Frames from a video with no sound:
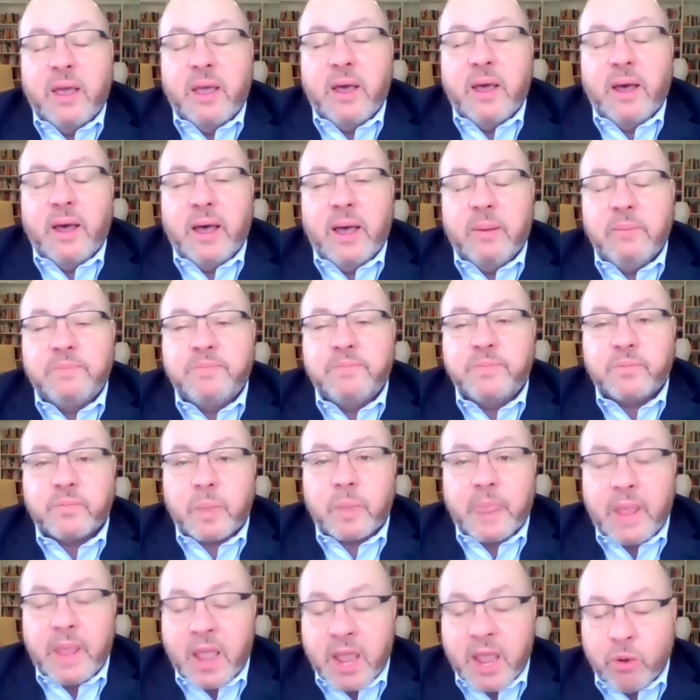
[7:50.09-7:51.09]
Um,
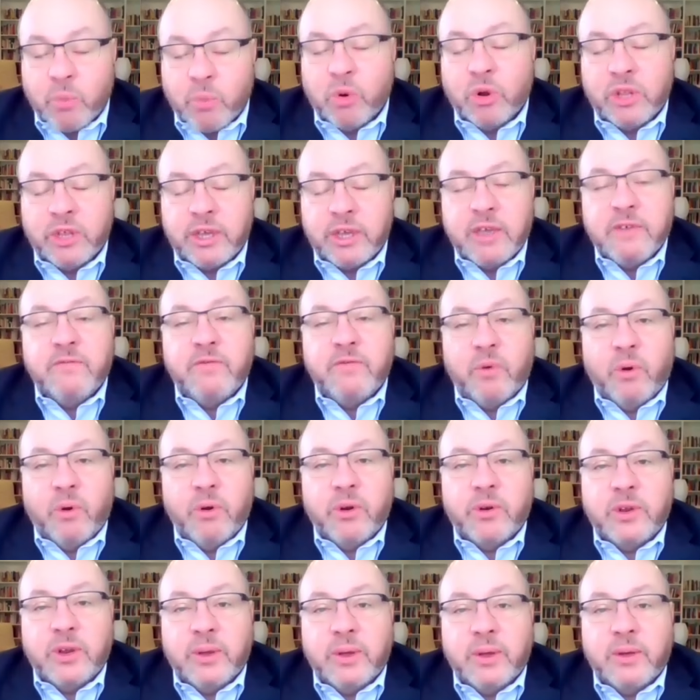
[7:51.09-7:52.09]
and we're looking
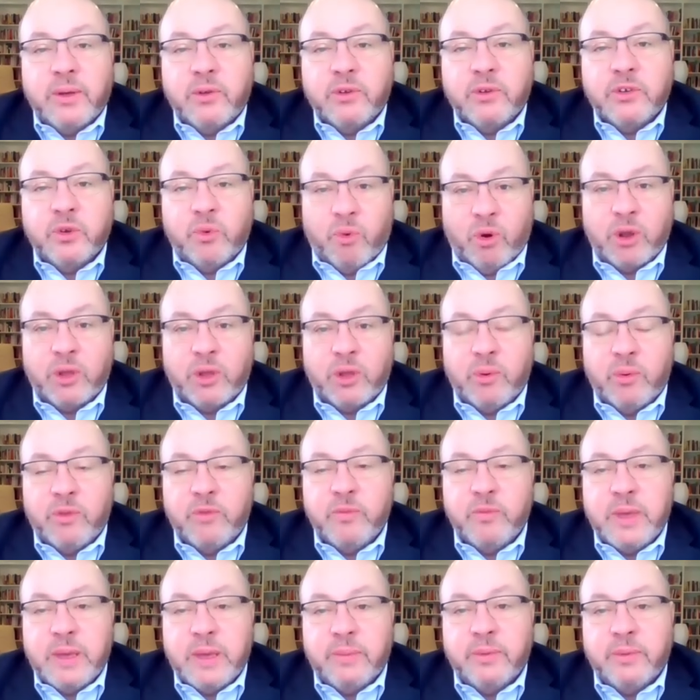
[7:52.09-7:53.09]
forward to, to working
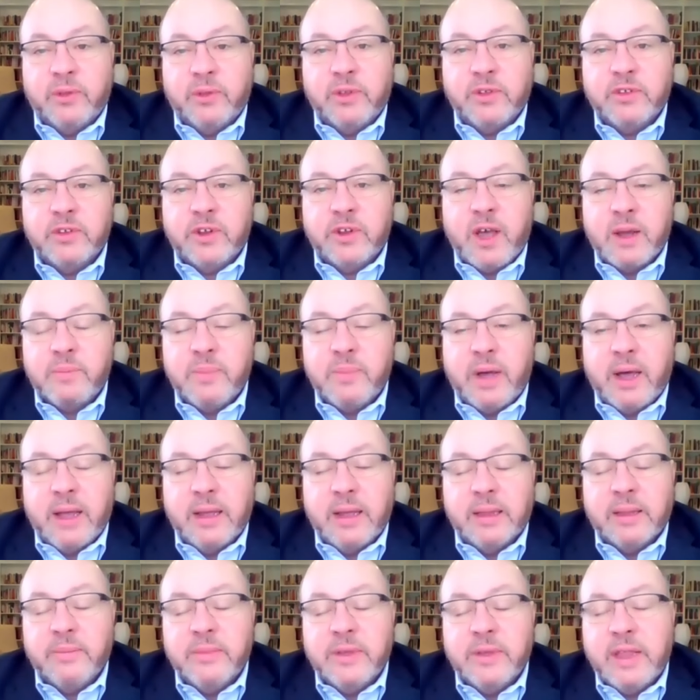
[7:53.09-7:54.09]
with people to
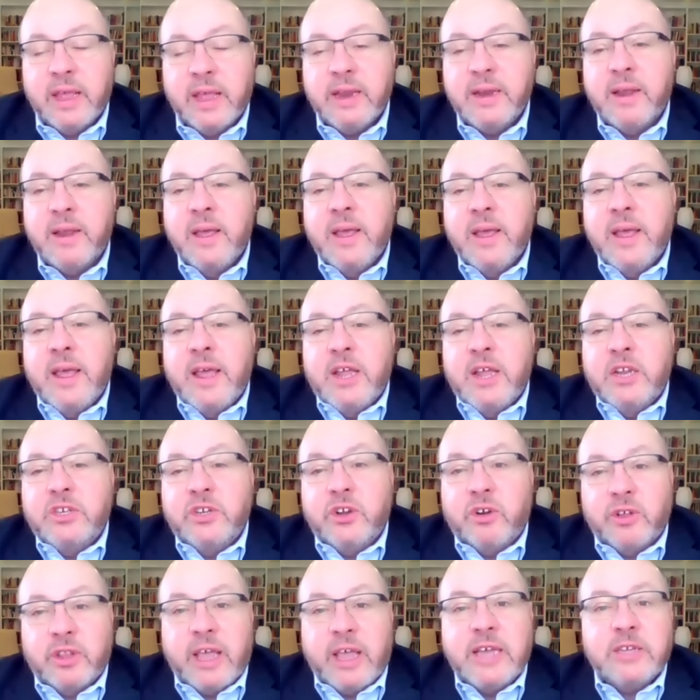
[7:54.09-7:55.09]
stockpile them. And then
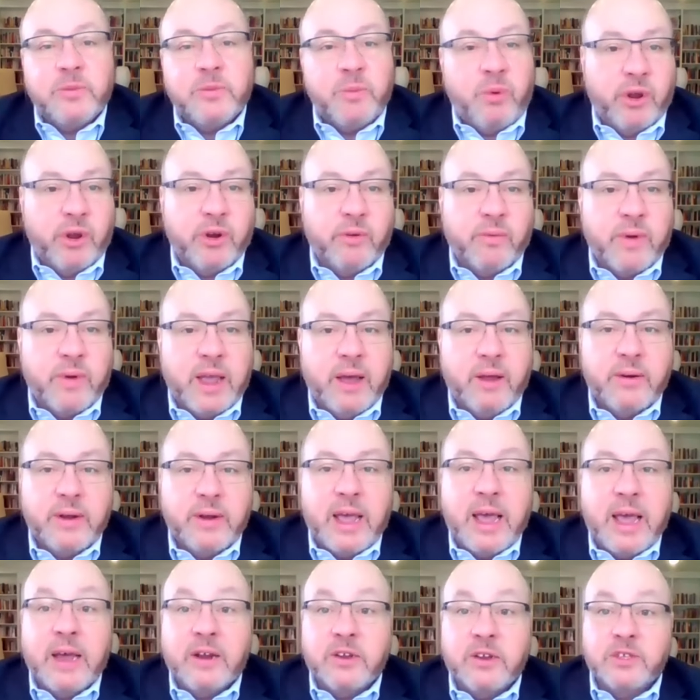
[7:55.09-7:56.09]
to your last point around
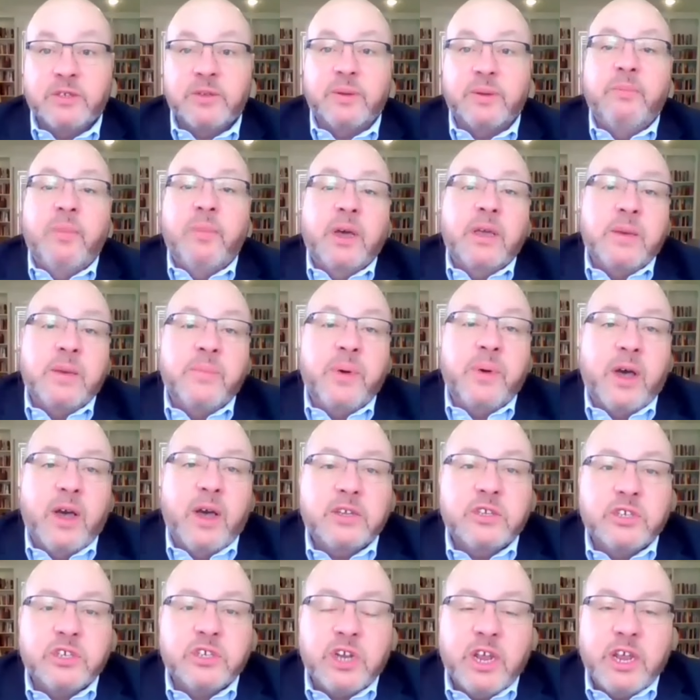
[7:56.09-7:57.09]
how does
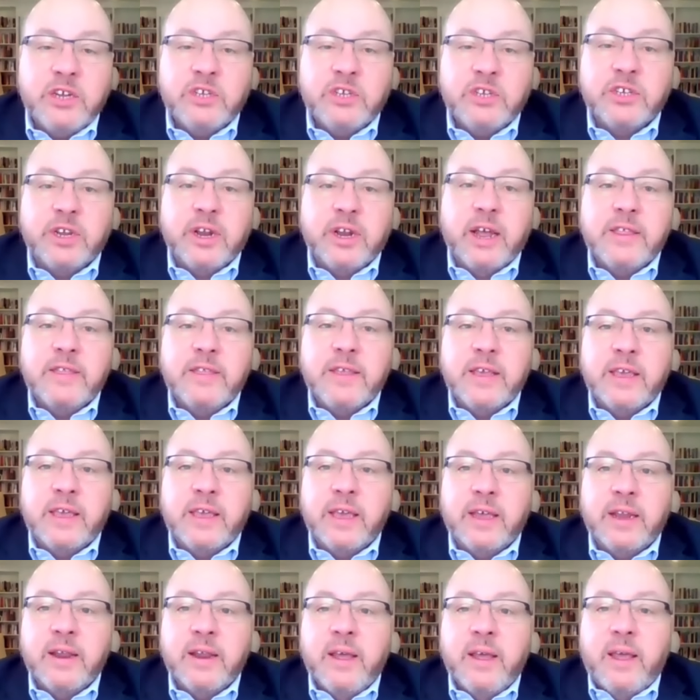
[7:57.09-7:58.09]
monkeypox change it, I think
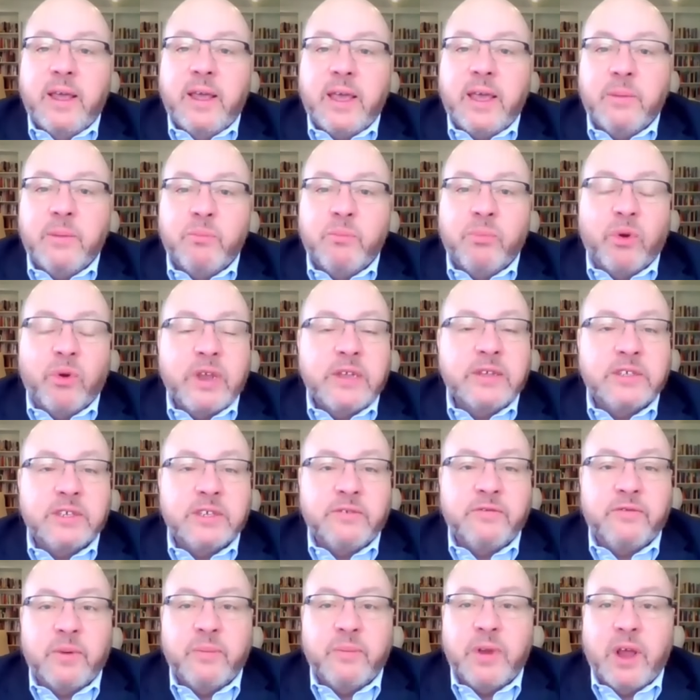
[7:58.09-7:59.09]
it it brings
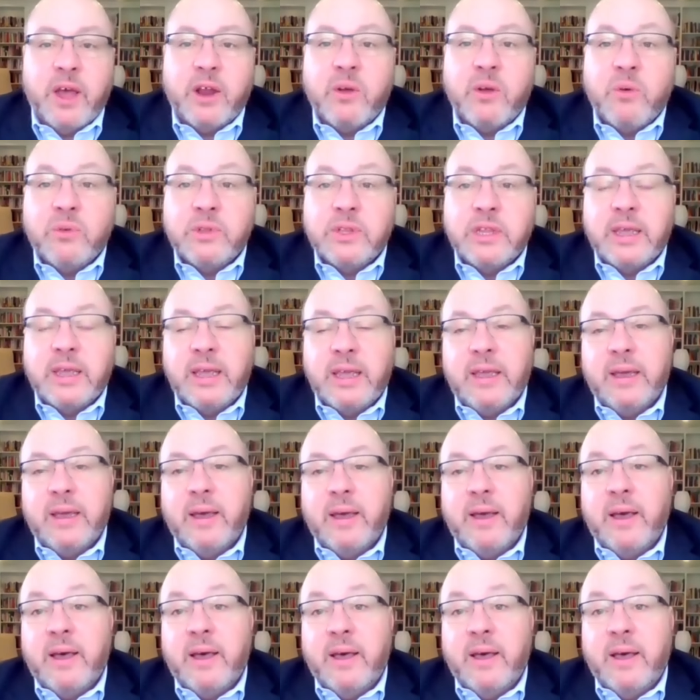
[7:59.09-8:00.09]
it from not
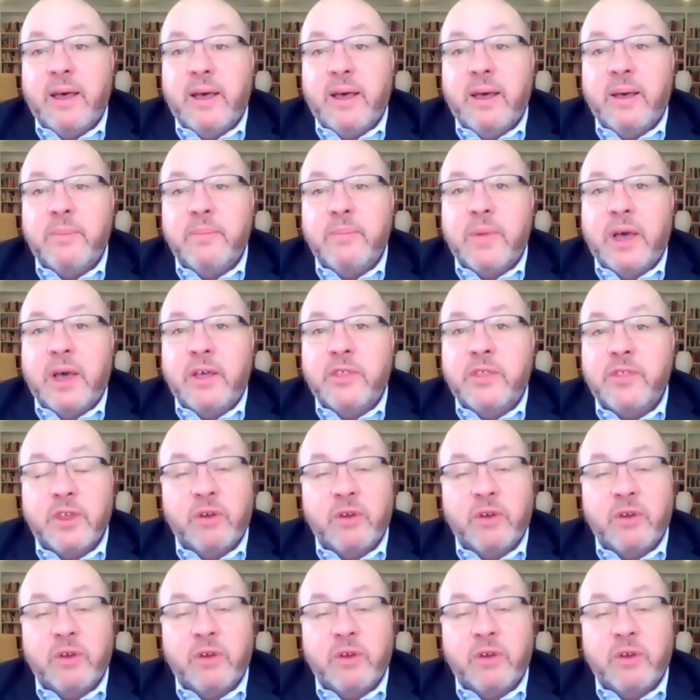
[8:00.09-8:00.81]
only uh, a